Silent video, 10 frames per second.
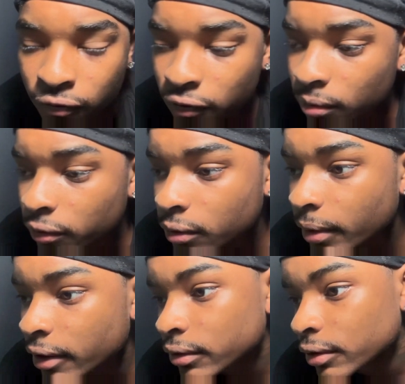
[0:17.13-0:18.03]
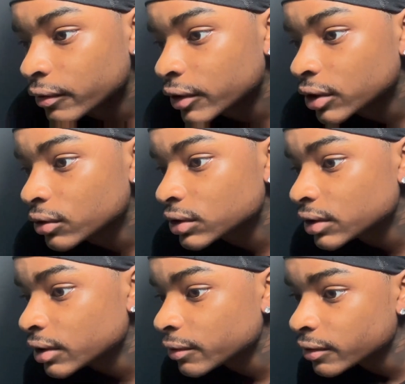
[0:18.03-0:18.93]
I'm gonna be back with another video
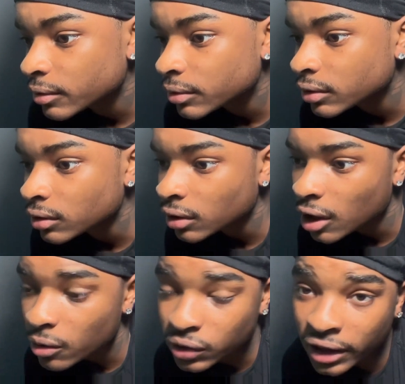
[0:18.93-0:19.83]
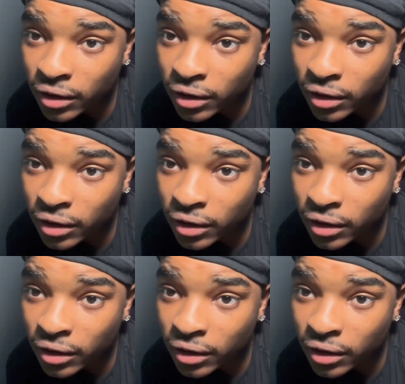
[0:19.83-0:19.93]
today for me. I was